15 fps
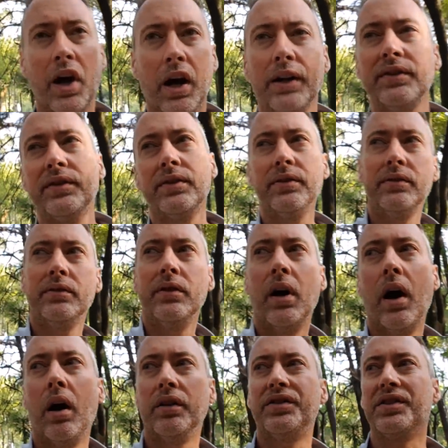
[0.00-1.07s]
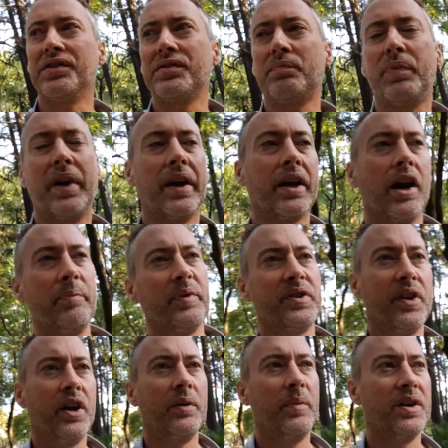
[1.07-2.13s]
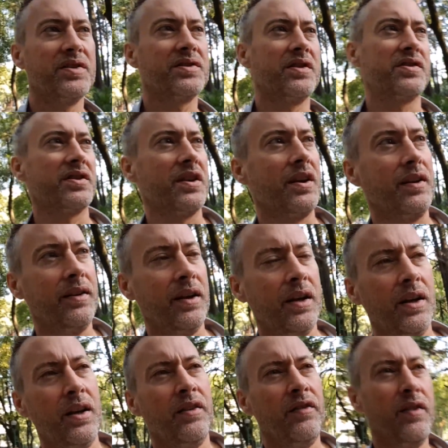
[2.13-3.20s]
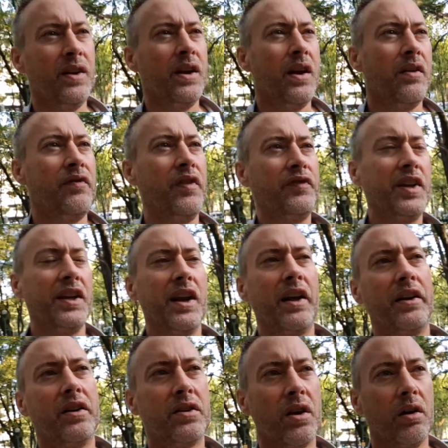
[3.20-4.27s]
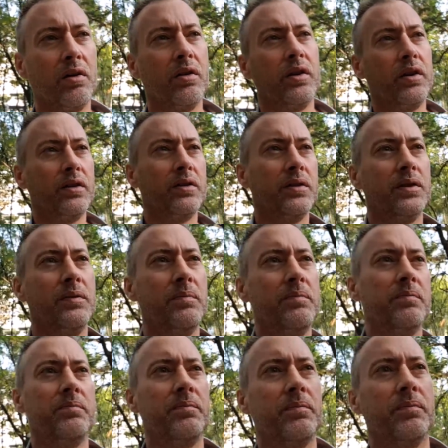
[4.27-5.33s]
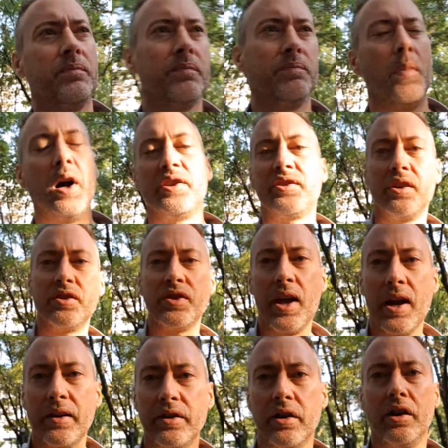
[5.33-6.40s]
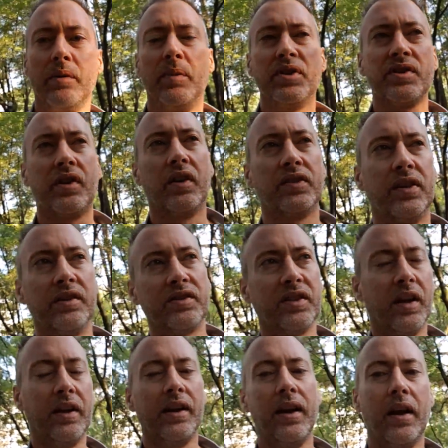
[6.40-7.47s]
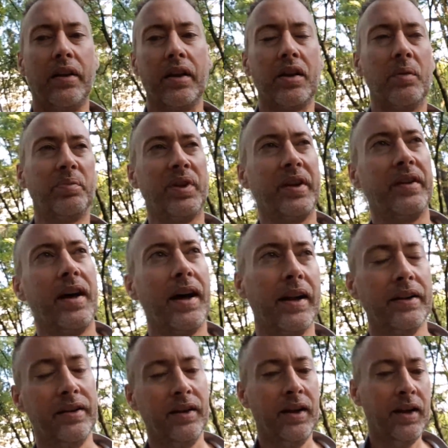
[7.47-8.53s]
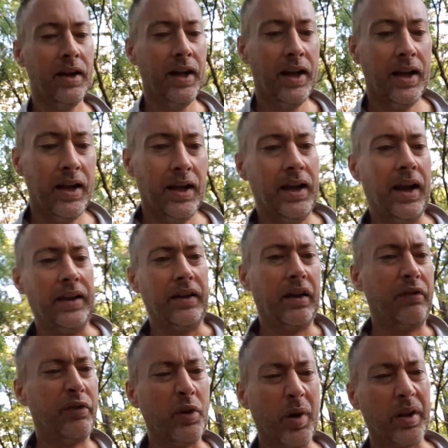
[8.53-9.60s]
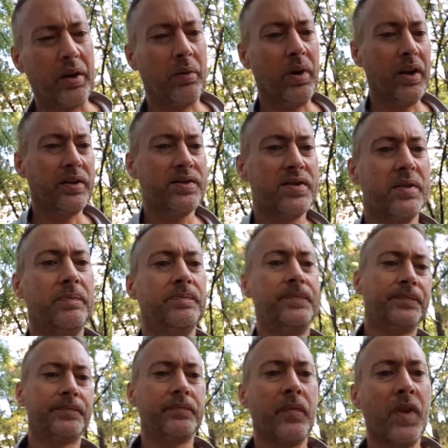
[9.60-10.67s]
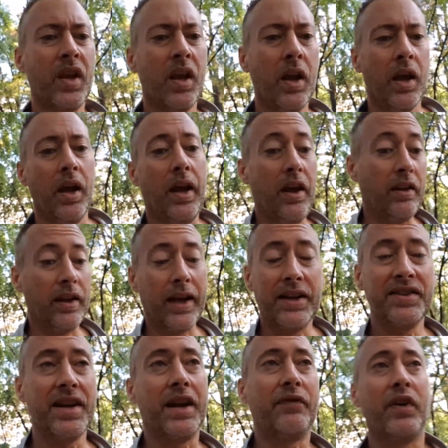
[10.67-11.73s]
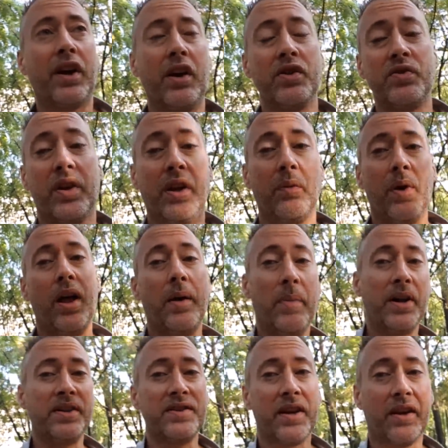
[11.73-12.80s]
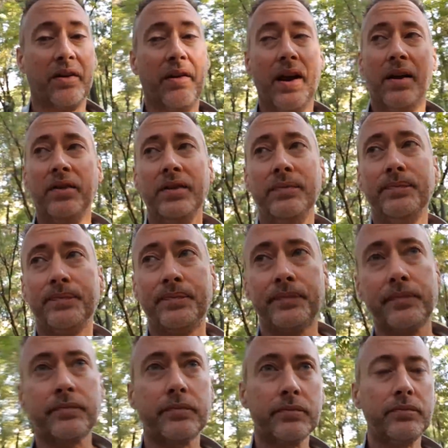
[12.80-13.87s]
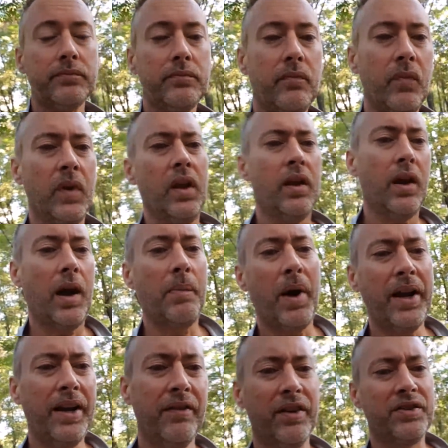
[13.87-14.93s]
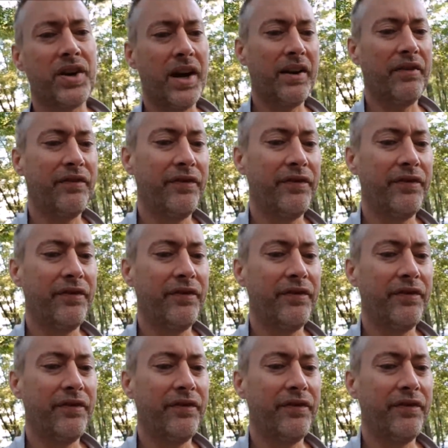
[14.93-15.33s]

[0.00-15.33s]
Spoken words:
not, I'll just play a couple tournaments. There's a $1,500 Monster Stack tournament starts on Sunday. I think I'll play that, and then a few other ones. Like I said, if it goes really well, I might stick around. I might even try to